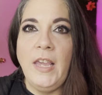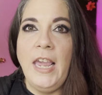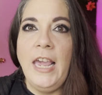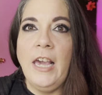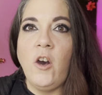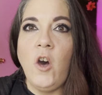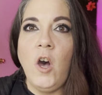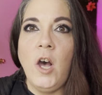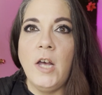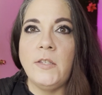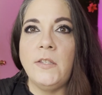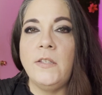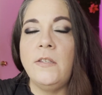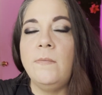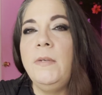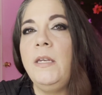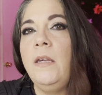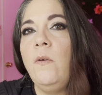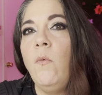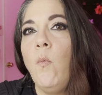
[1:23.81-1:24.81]
it costs
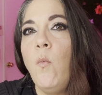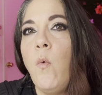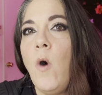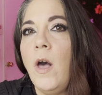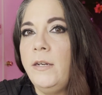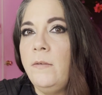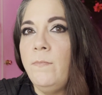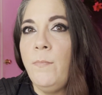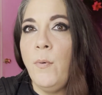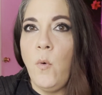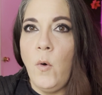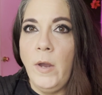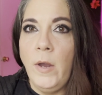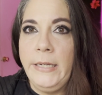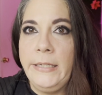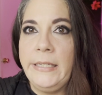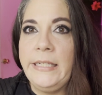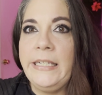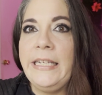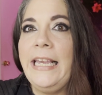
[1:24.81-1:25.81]
me 1
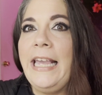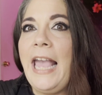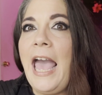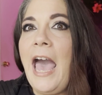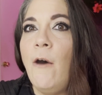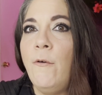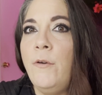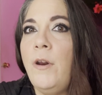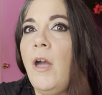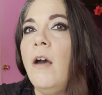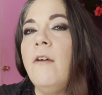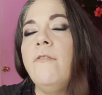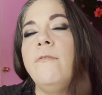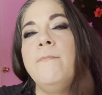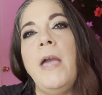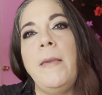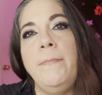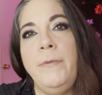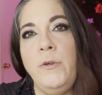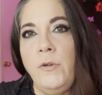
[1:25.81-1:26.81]
point out of
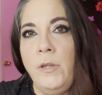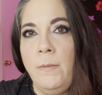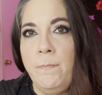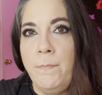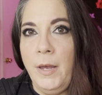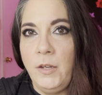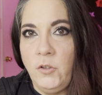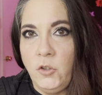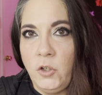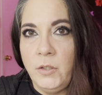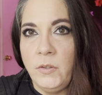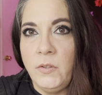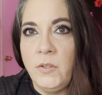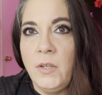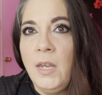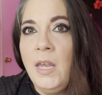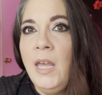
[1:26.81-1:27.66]
my beauty budget.